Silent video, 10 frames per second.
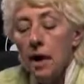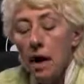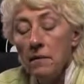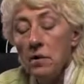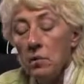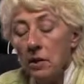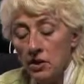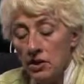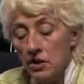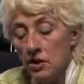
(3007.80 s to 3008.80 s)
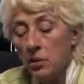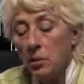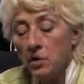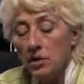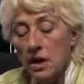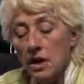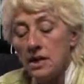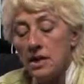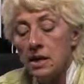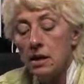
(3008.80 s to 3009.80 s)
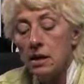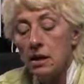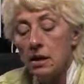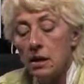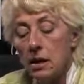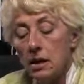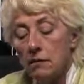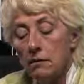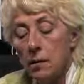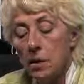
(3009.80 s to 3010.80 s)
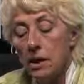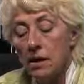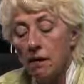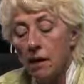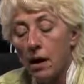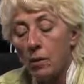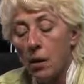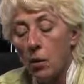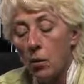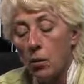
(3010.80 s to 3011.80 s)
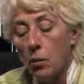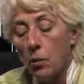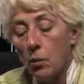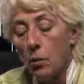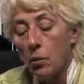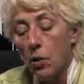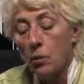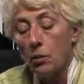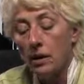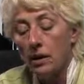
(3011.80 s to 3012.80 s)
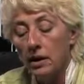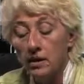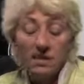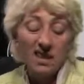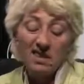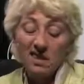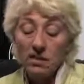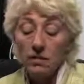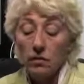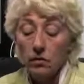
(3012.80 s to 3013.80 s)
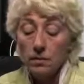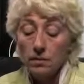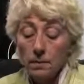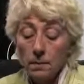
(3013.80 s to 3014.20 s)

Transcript: having a relationship with this idea of we need to think about what really is sustenance.